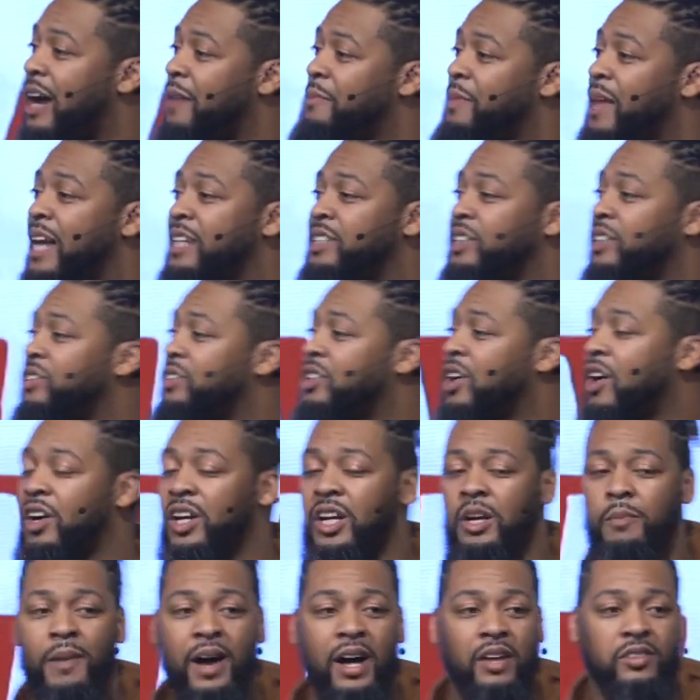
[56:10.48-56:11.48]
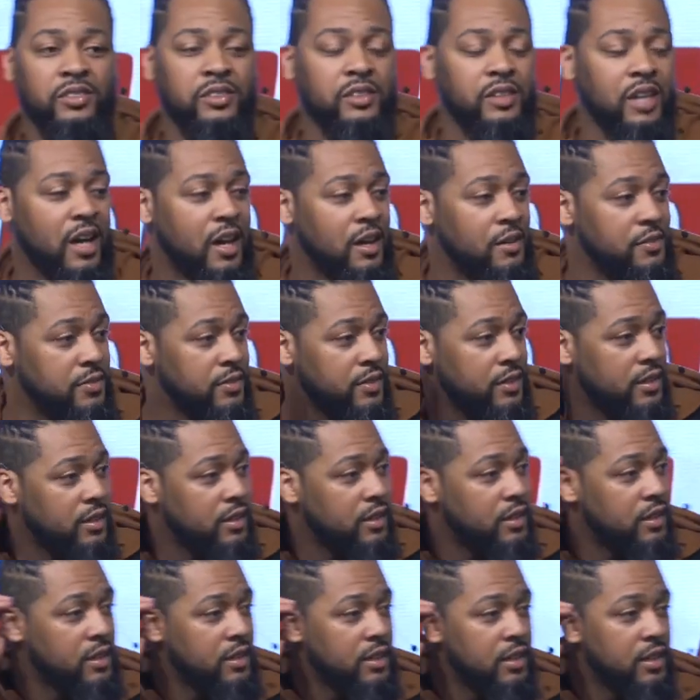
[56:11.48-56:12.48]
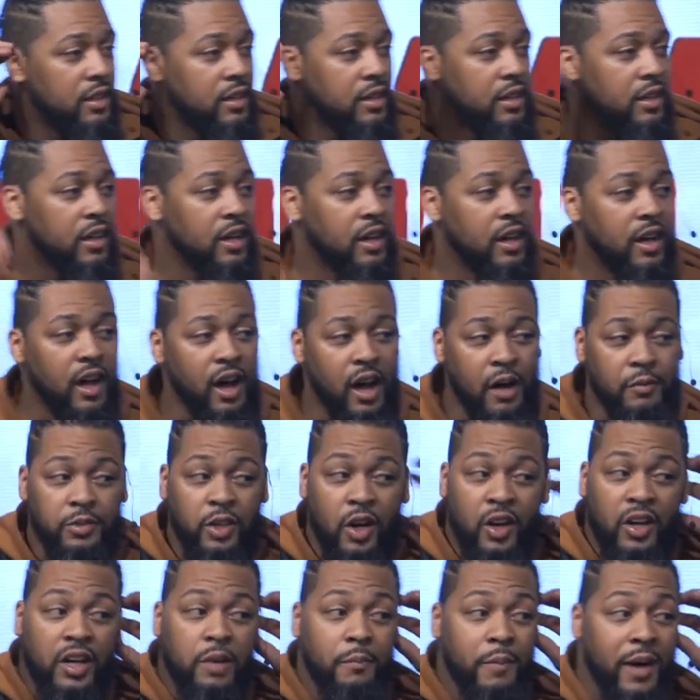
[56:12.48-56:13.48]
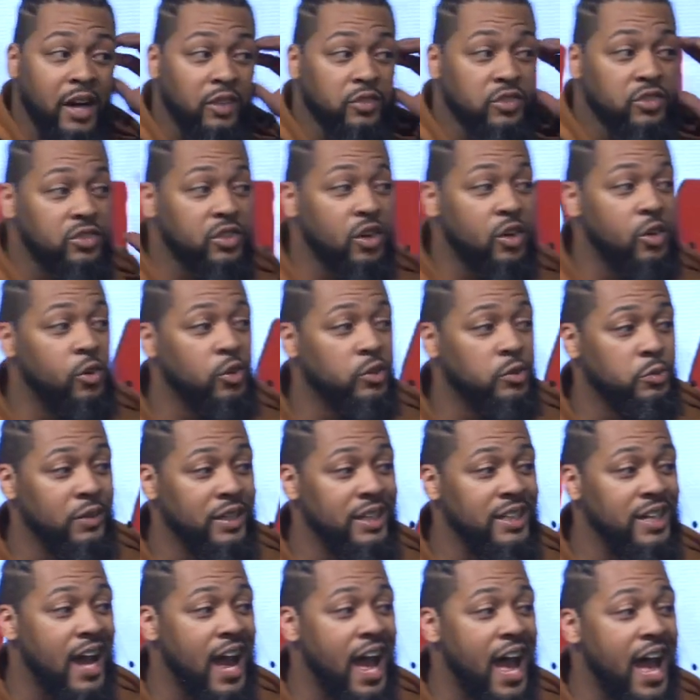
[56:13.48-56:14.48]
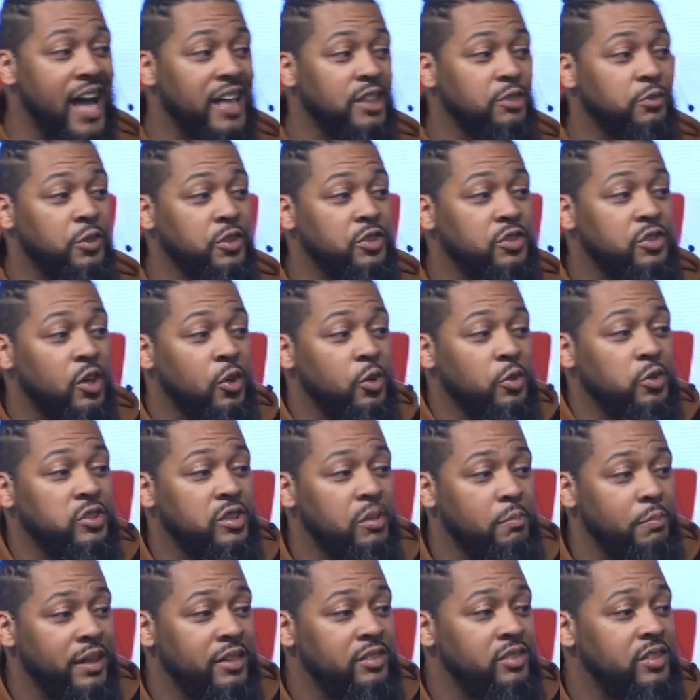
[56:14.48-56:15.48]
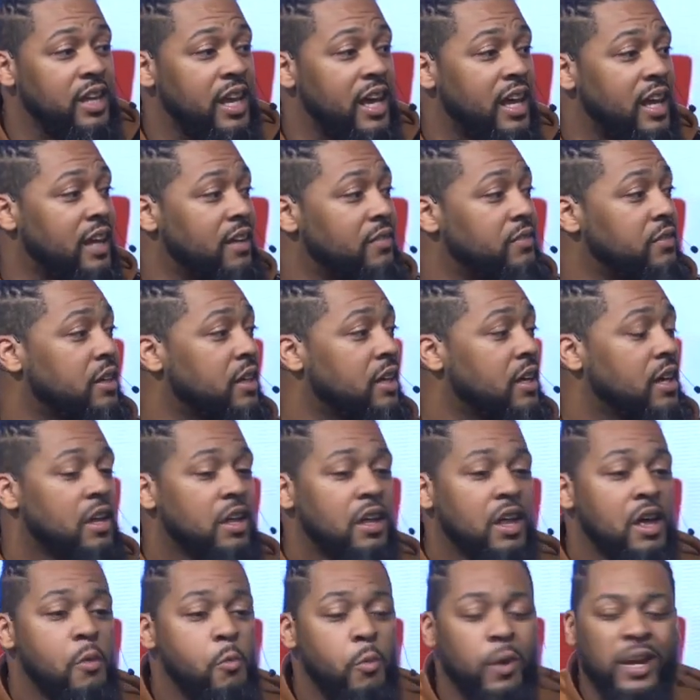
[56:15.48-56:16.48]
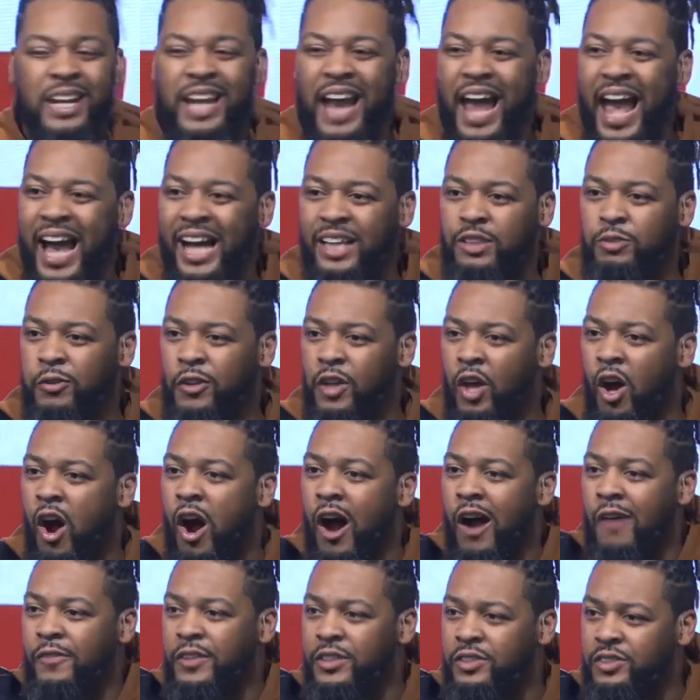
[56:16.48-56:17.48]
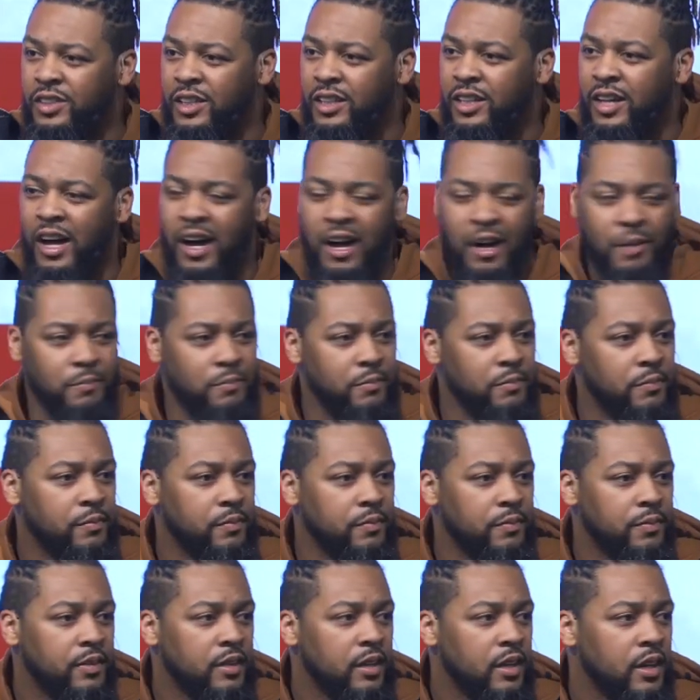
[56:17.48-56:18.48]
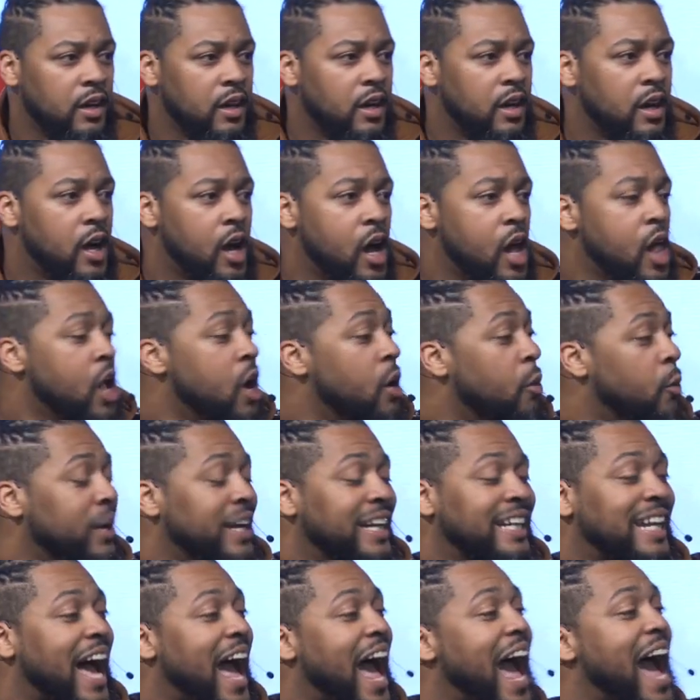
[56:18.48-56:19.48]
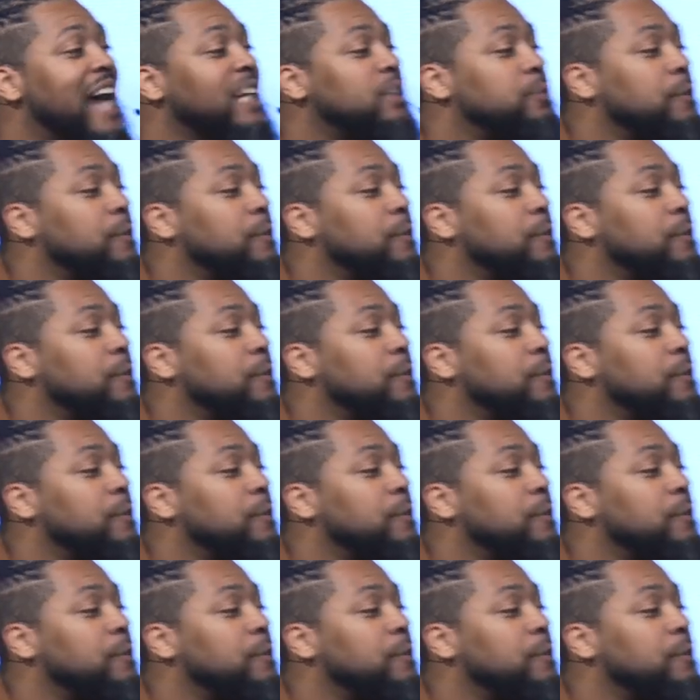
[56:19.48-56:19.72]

not just talking about stuff. I'm talking about souls. We need to ask for souls to be saved. We need to ask for the harvest to come. We need to ask for